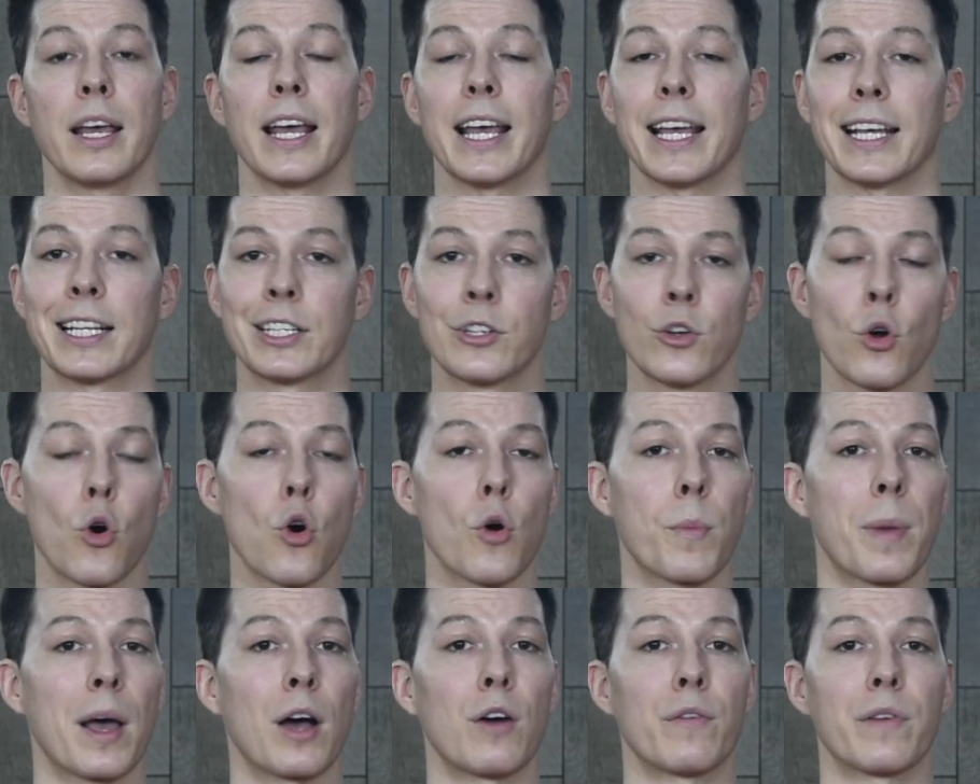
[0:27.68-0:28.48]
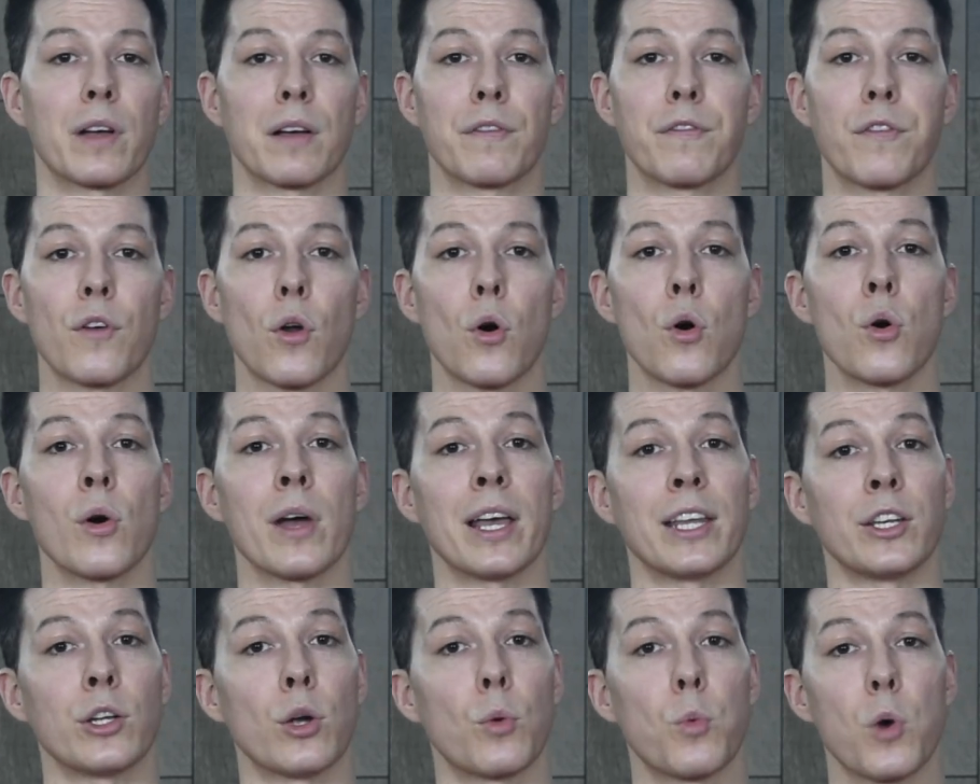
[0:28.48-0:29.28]
Ignore pelvic floor
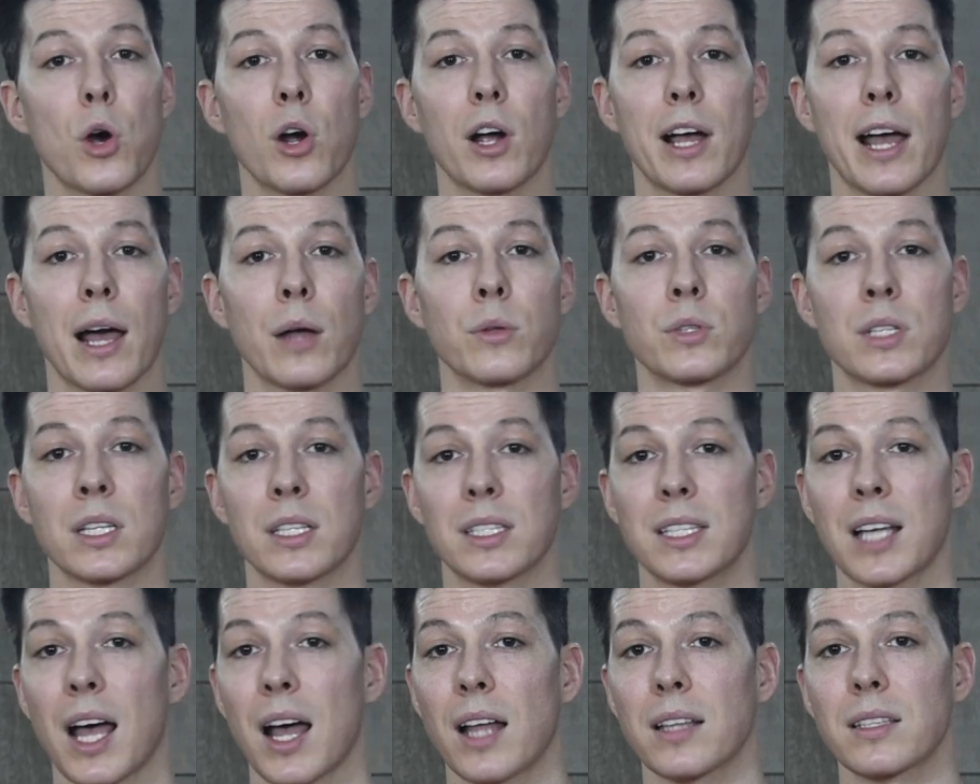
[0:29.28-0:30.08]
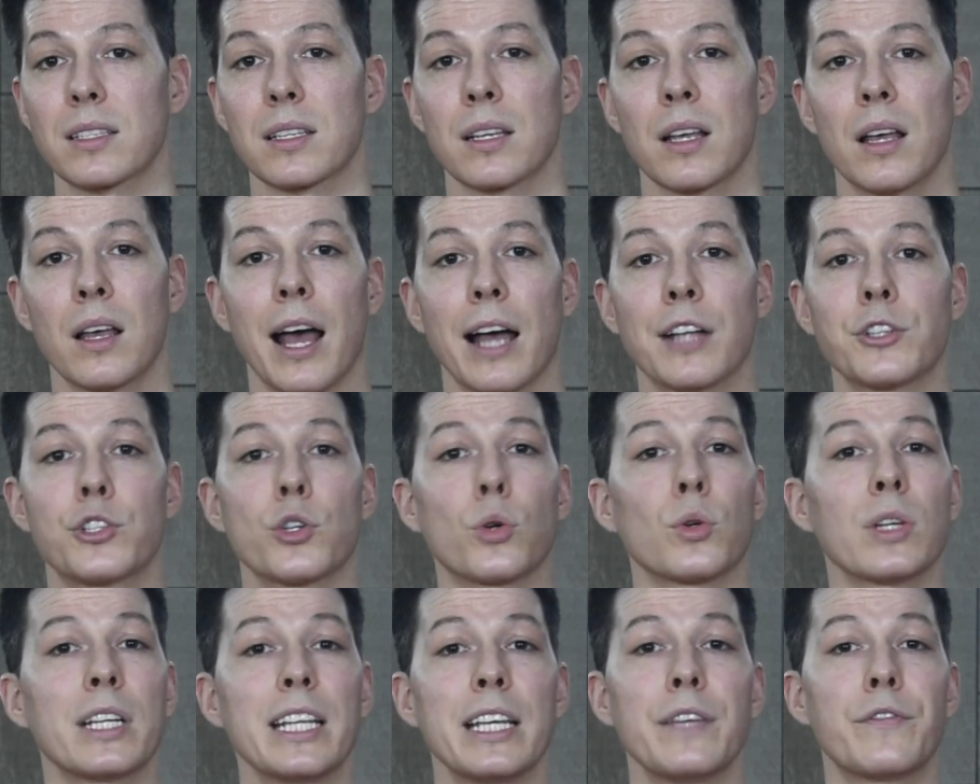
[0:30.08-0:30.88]
in your workouts and dance, and
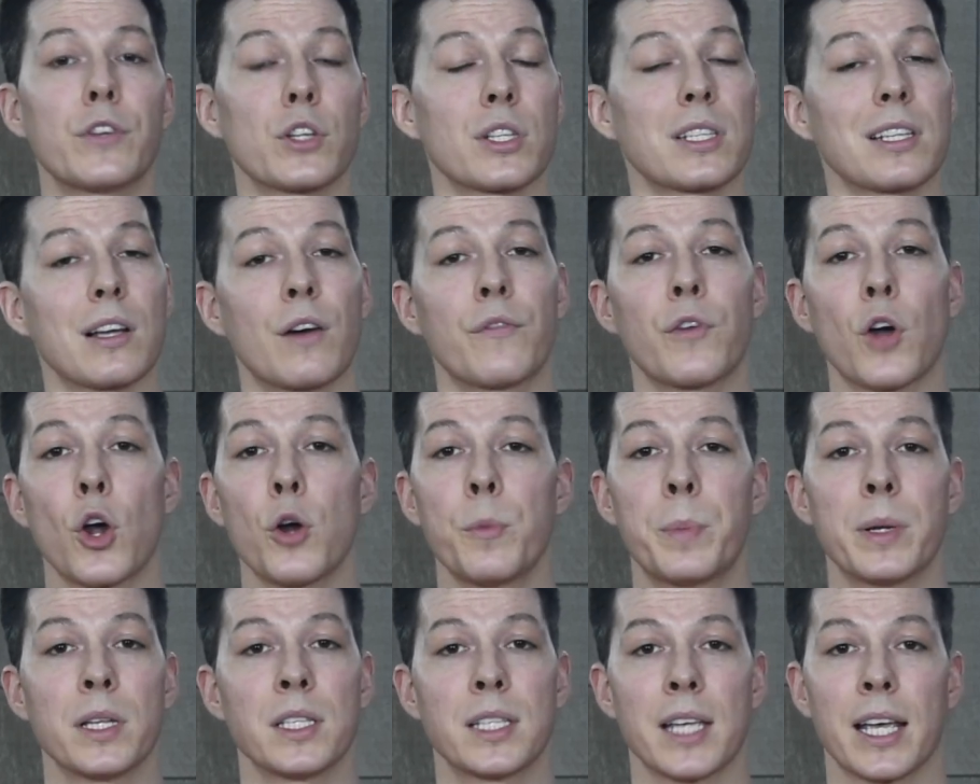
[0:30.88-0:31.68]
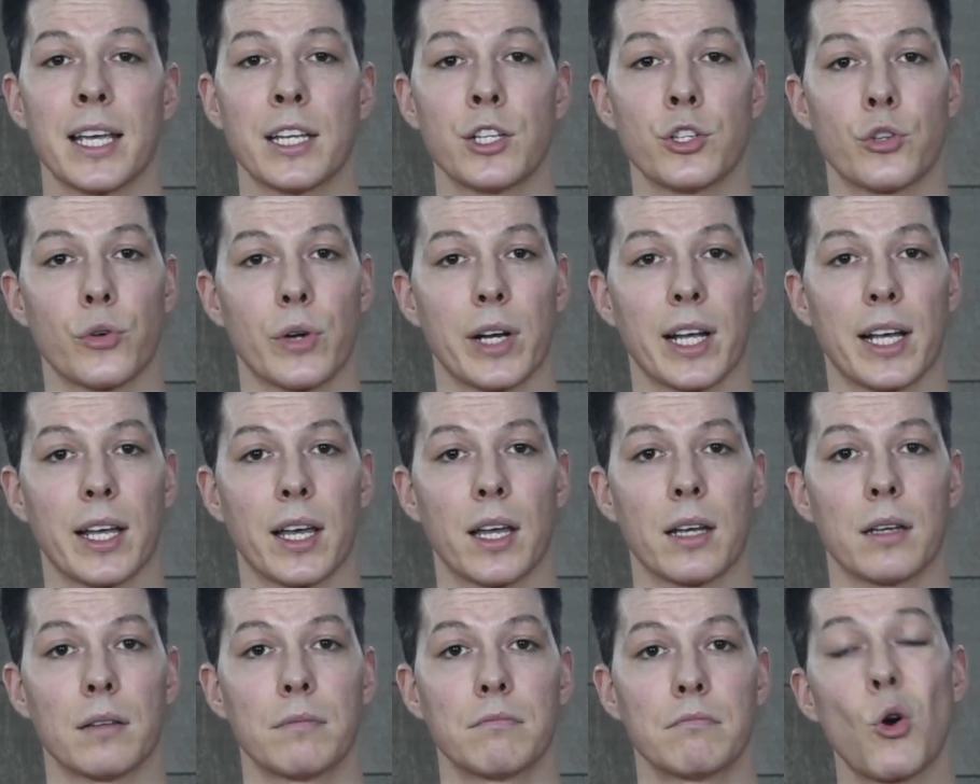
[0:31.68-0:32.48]
you'll leave yourself open to injury
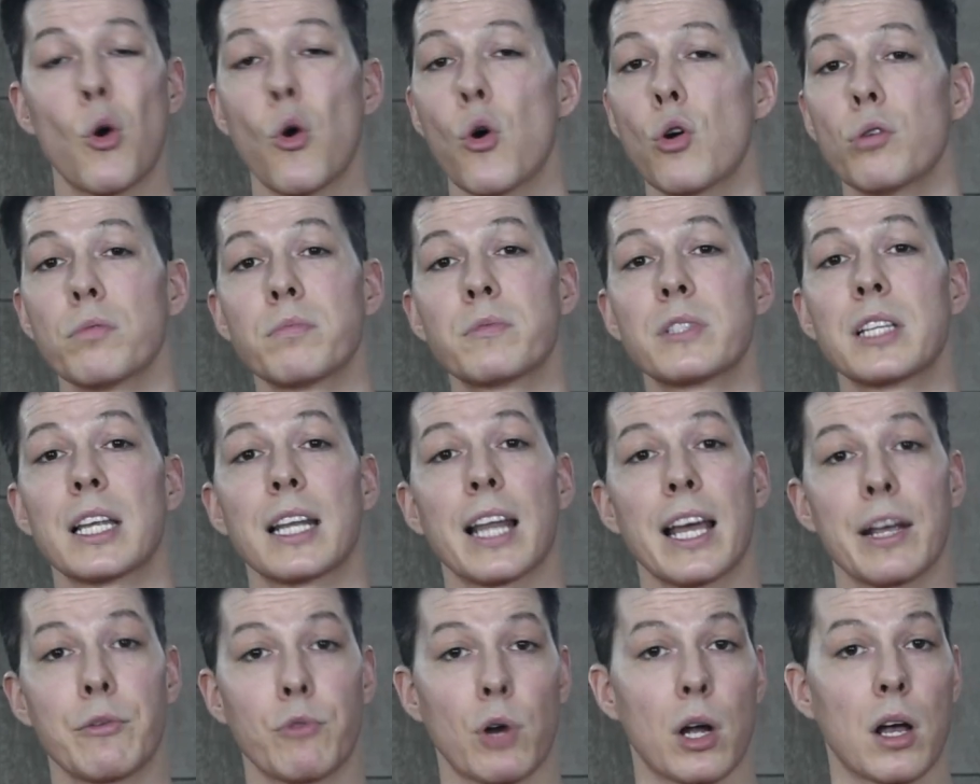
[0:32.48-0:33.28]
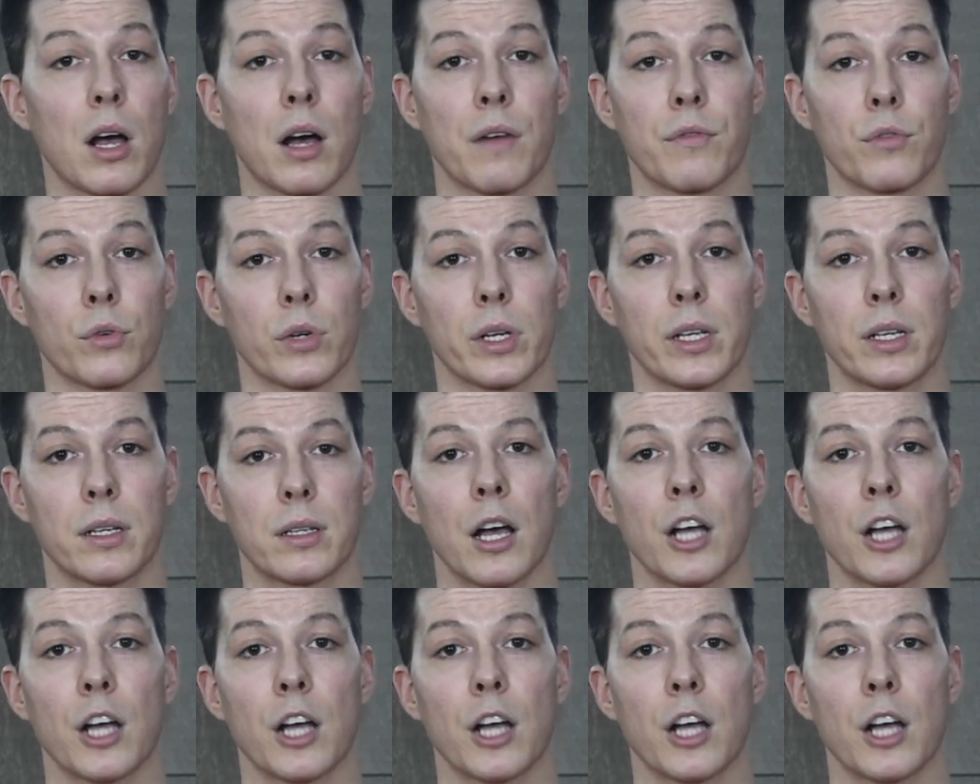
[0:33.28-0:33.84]
again, or delay recovery.